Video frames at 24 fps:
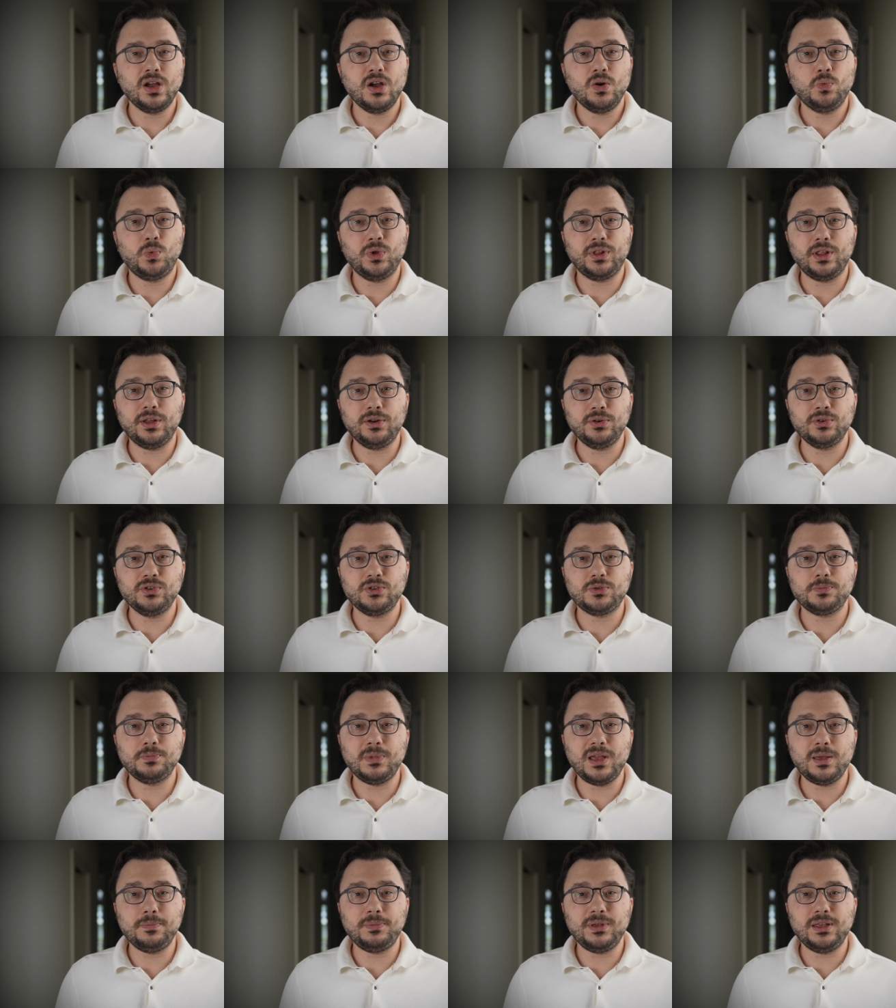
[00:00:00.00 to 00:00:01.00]
while others
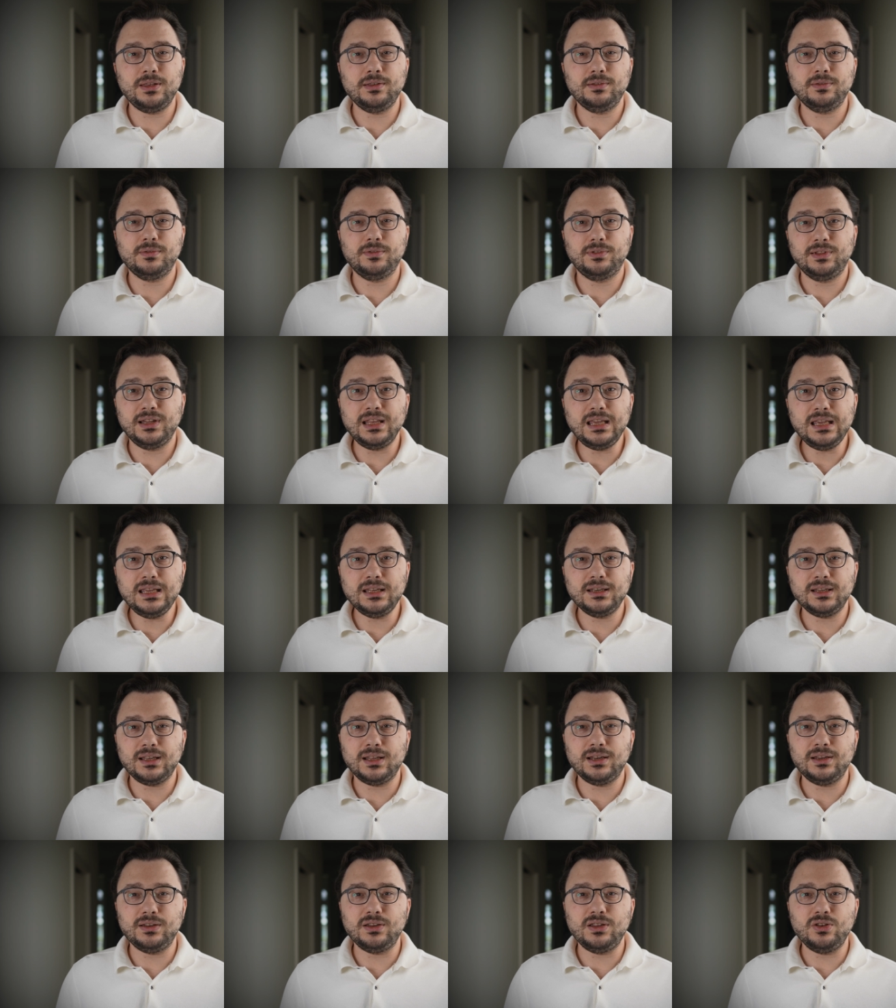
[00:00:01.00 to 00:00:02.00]
may be lean
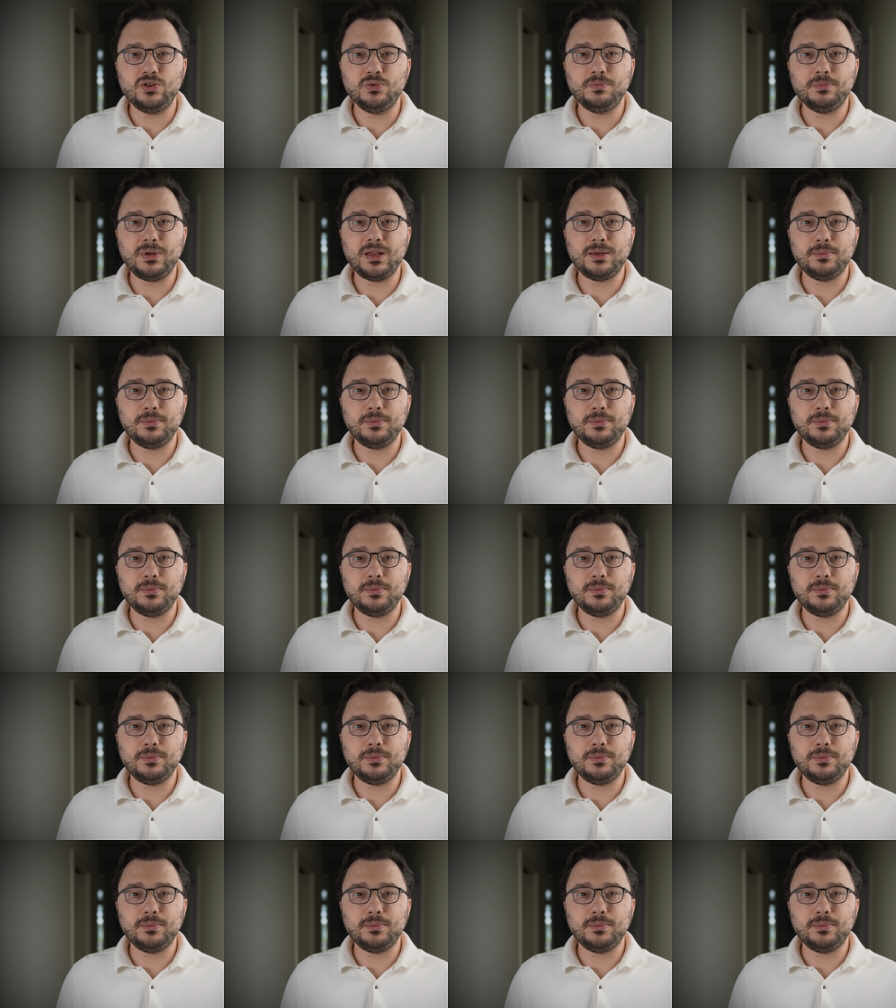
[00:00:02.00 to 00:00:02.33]
and you may,